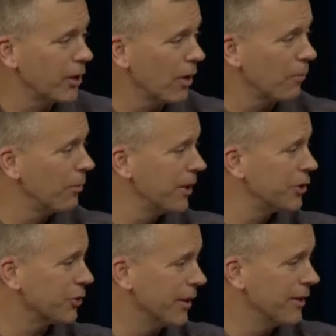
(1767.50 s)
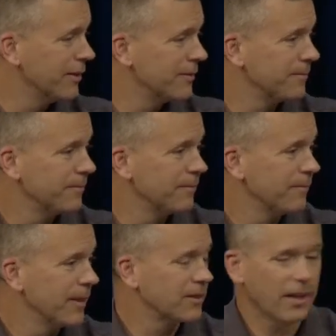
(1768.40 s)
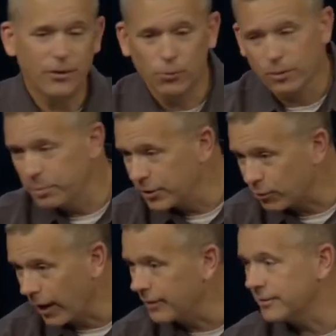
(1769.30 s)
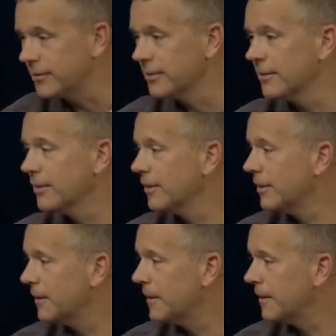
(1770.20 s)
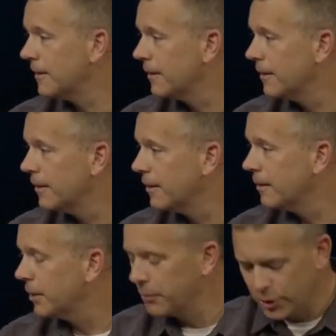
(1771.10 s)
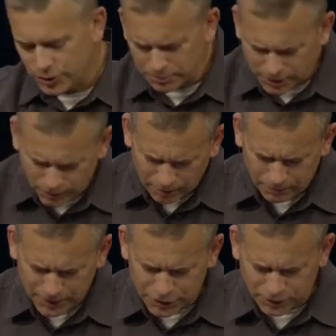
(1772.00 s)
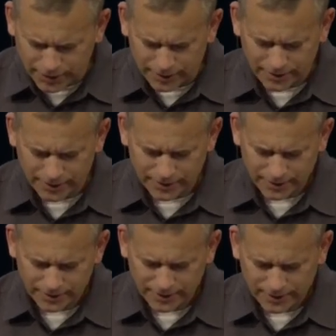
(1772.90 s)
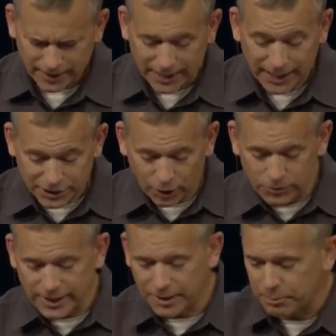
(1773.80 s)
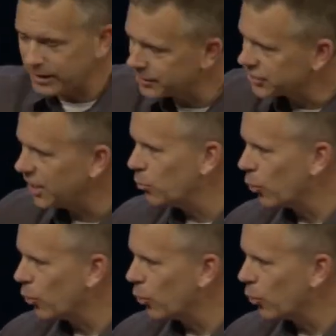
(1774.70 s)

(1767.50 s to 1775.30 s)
incredible ministry. His life would be threatened. But he would do some incredible ministry. And at his own deathbed, the same